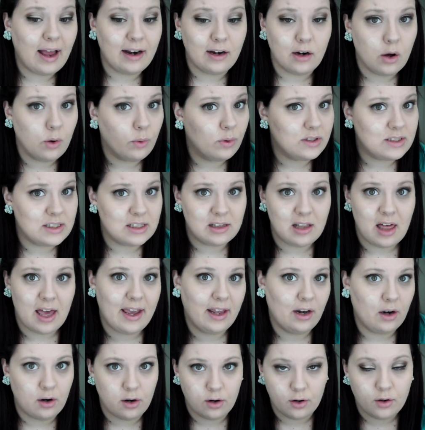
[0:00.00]
I know it's
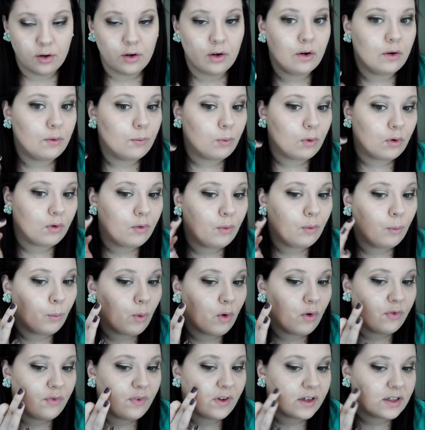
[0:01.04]
lighter.
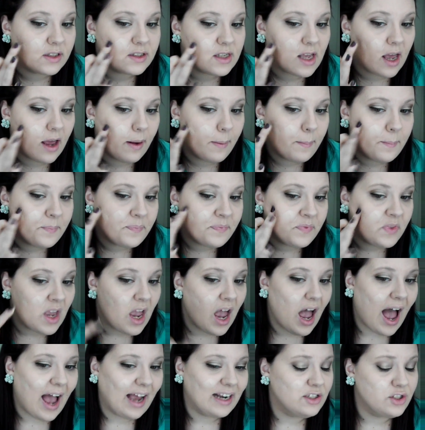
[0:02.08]
We'll fix that.
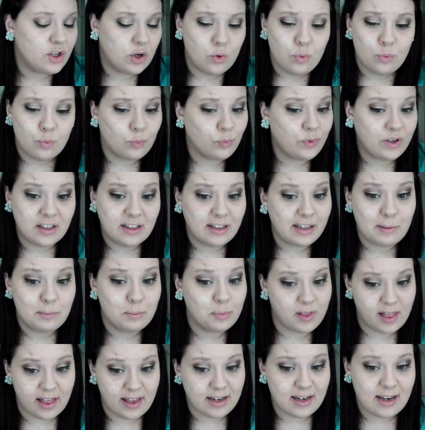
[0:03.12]
I don't really
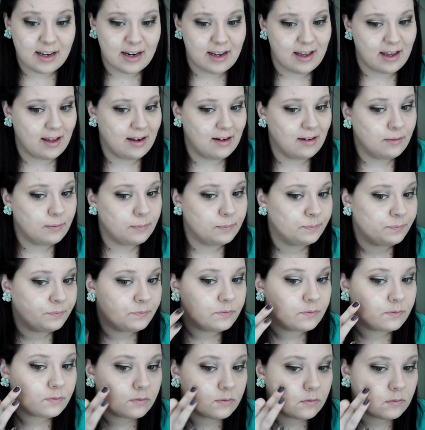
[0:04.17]
blend it in.
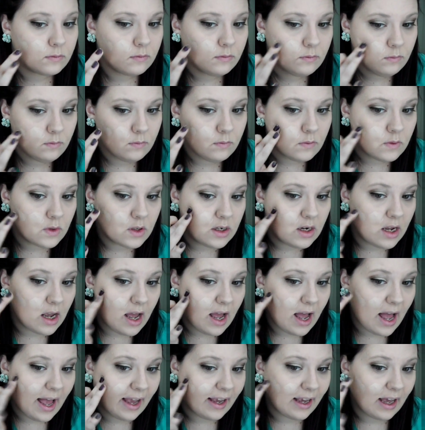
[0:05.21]

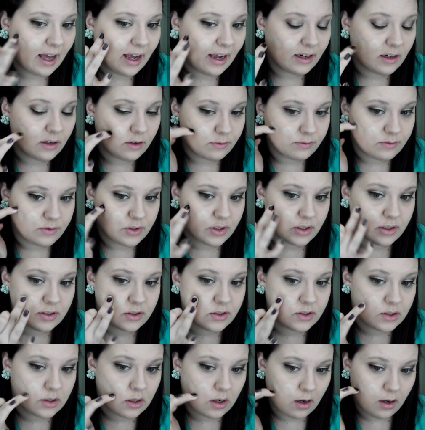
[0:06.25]
I kind of just
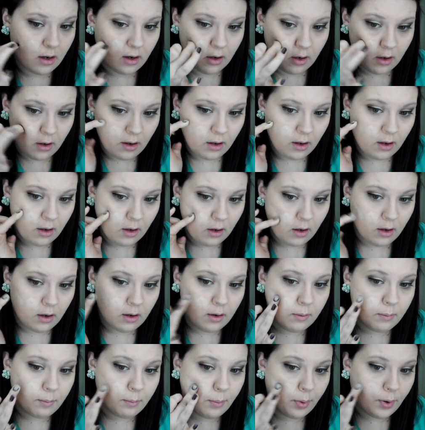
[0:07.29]

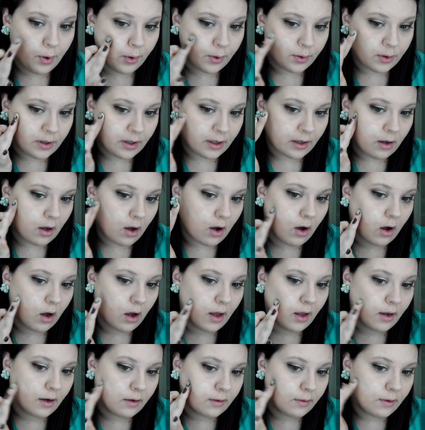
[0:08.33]
put it
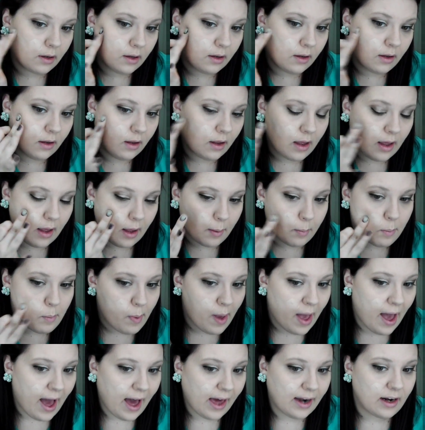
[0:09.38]
on and
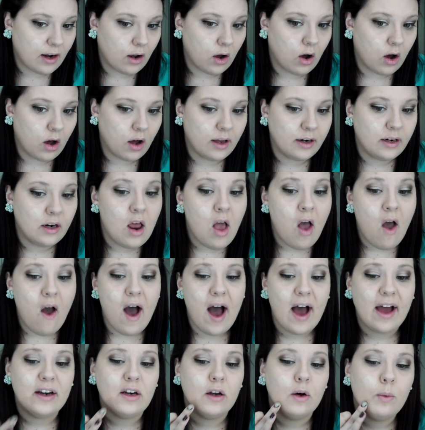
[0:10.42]
pat it on.
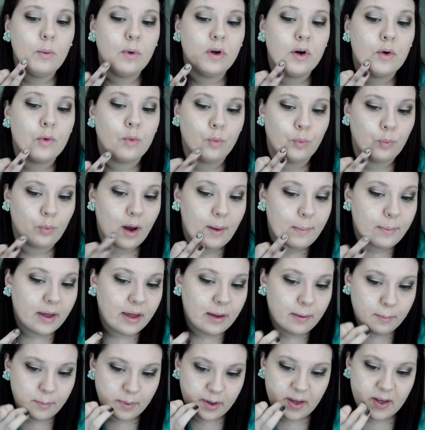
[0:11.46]
I don't want to rub
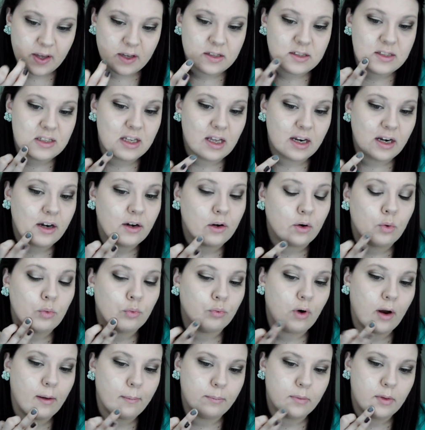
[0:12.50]
it because then it'll
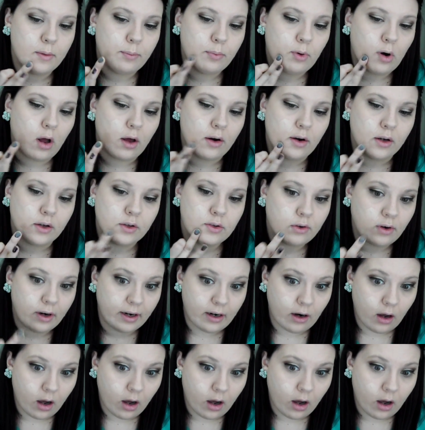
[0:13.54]
rub the product right